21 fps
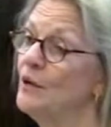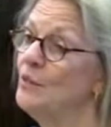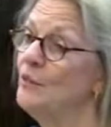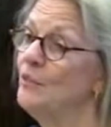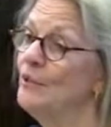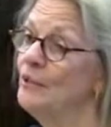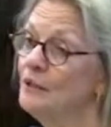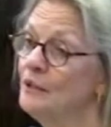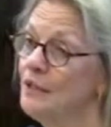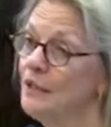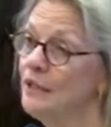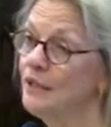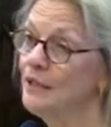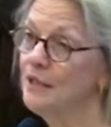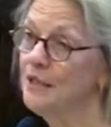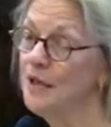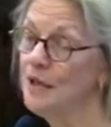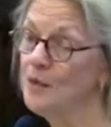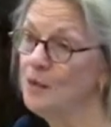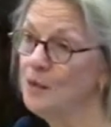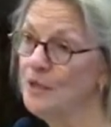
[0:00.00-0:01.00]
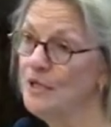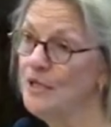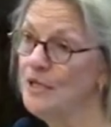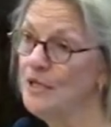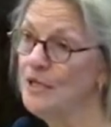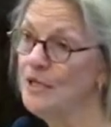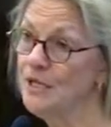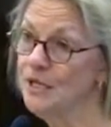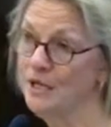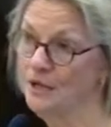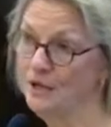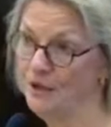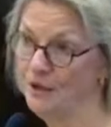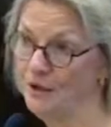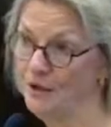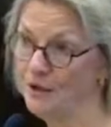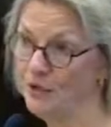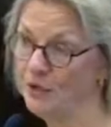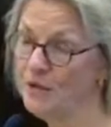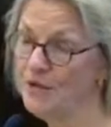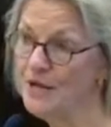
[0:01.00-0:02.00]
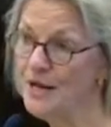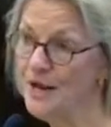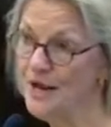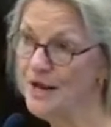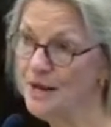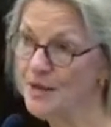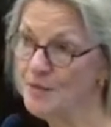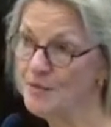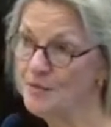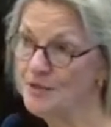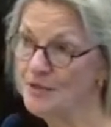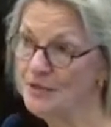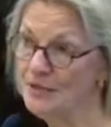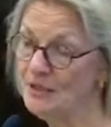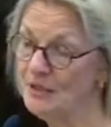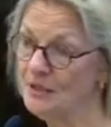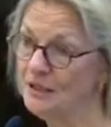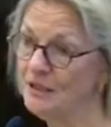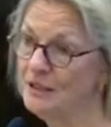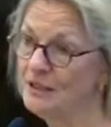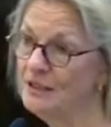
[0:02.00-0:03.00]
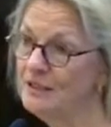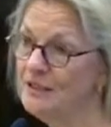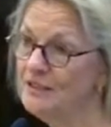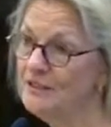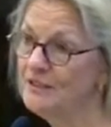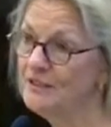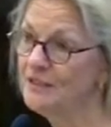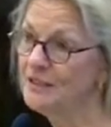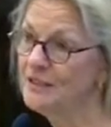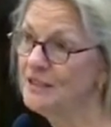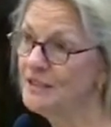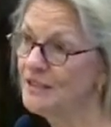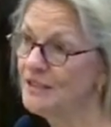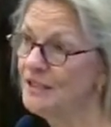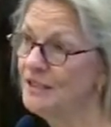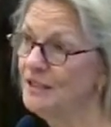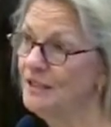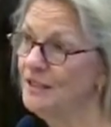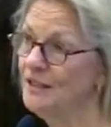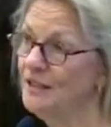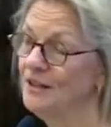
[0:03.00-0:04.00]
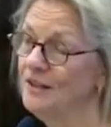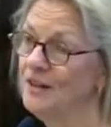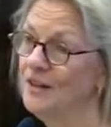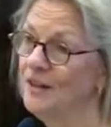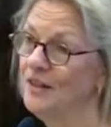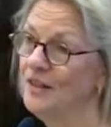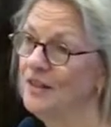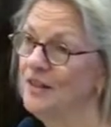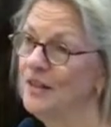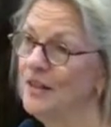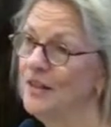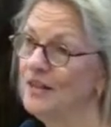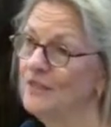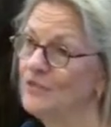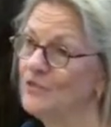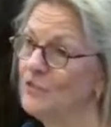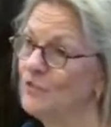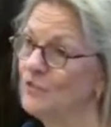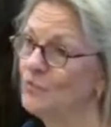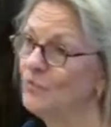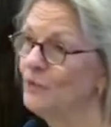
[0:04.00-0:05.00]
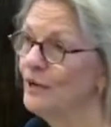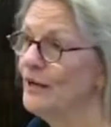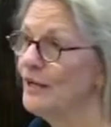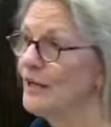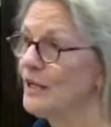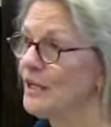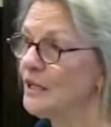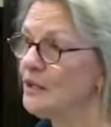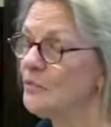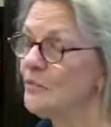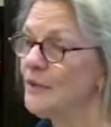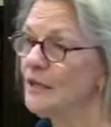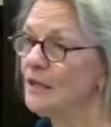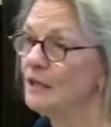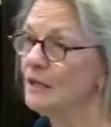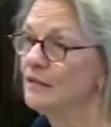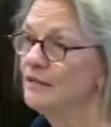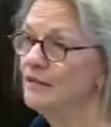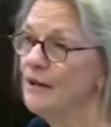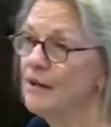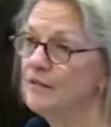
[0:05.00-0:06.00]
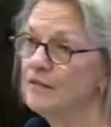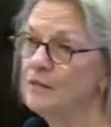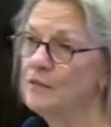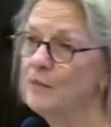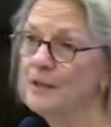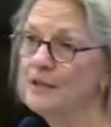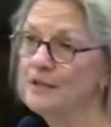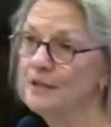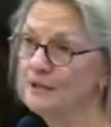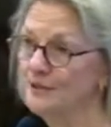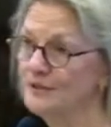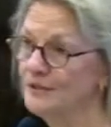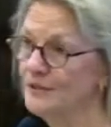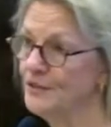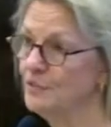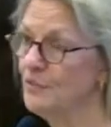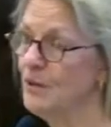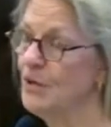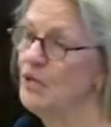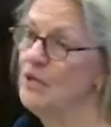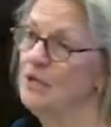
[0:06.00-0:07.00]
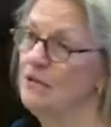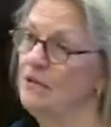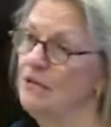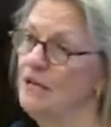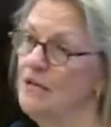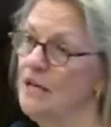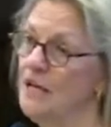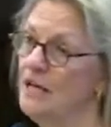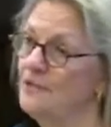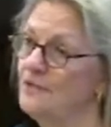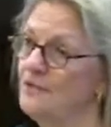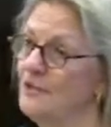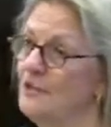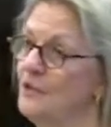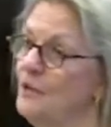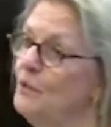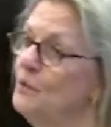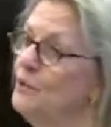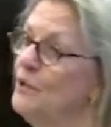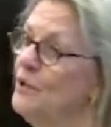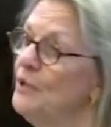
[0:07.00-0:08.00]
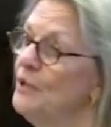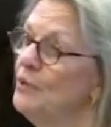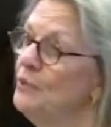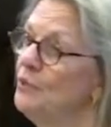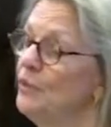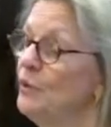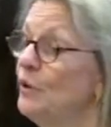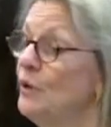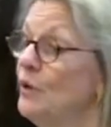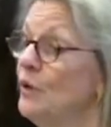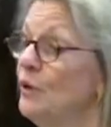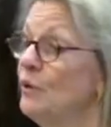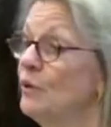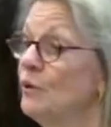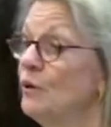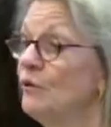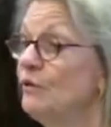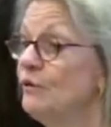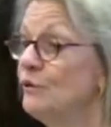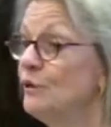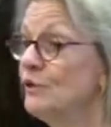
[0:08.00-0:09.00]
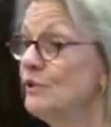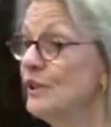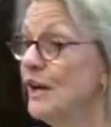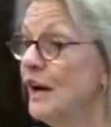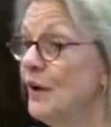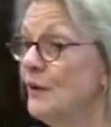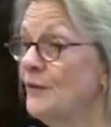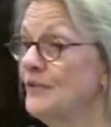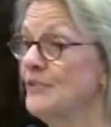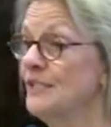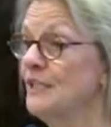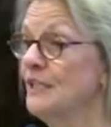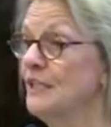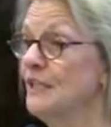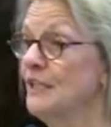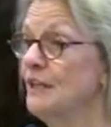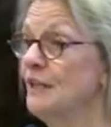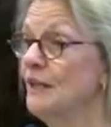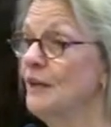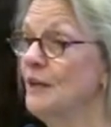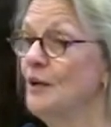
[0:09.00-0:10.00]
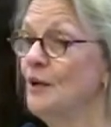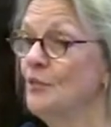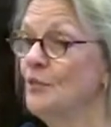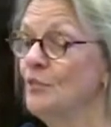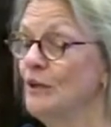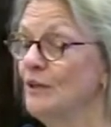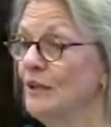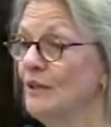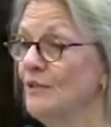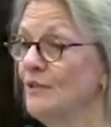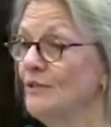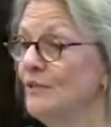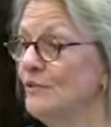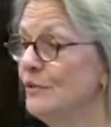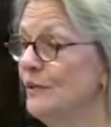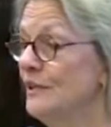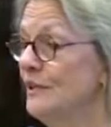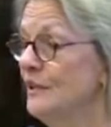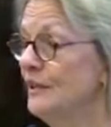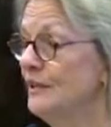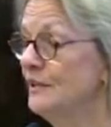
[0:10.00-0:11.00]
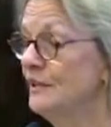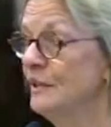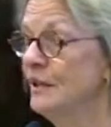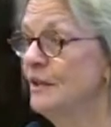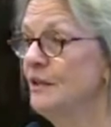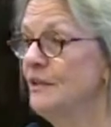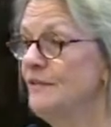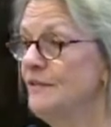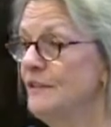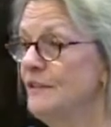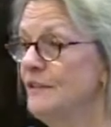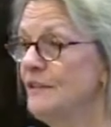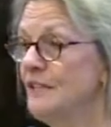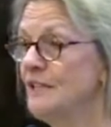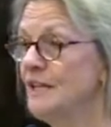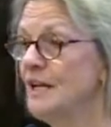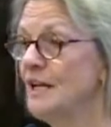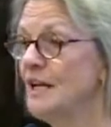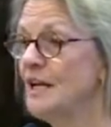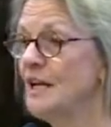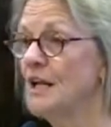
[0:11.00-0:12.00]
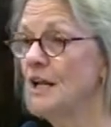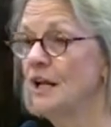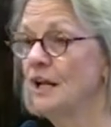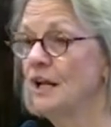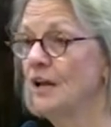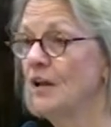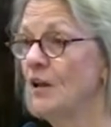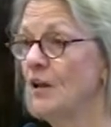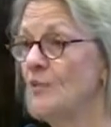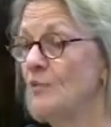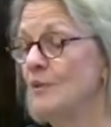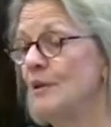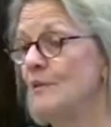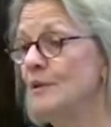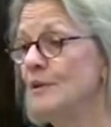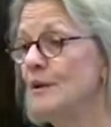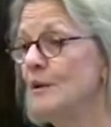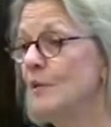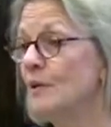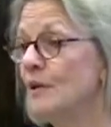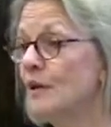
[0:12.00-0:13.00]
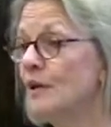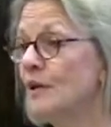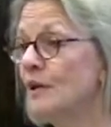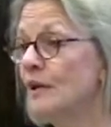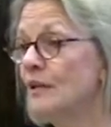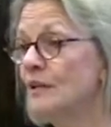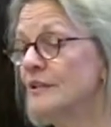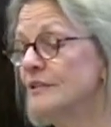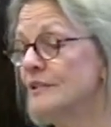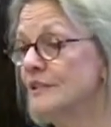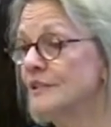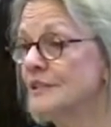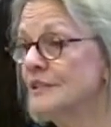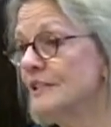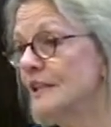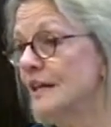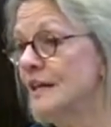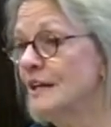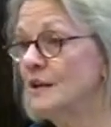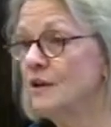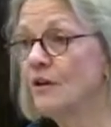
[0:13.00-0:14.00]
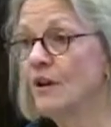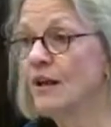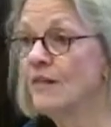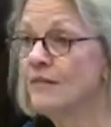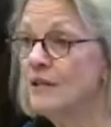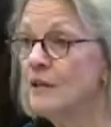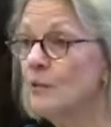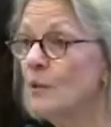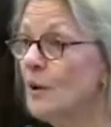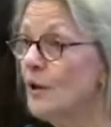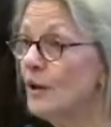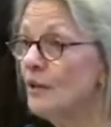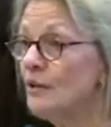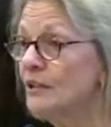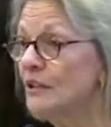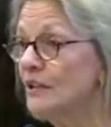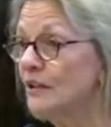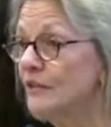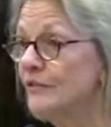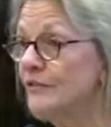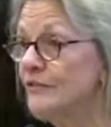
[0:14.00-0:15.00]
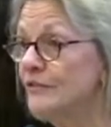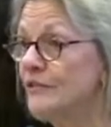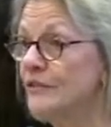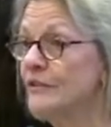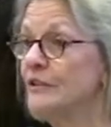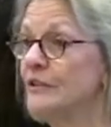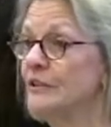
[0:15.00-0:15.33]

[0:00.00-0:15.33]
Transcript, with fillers: a building that we rehabbed in Cleveland that's right in the middle of everybody else's market rate housing that we put workforce housing in because it's right next to Cleveland State, and all the people that work at Cleveland State don't have anywhere to live.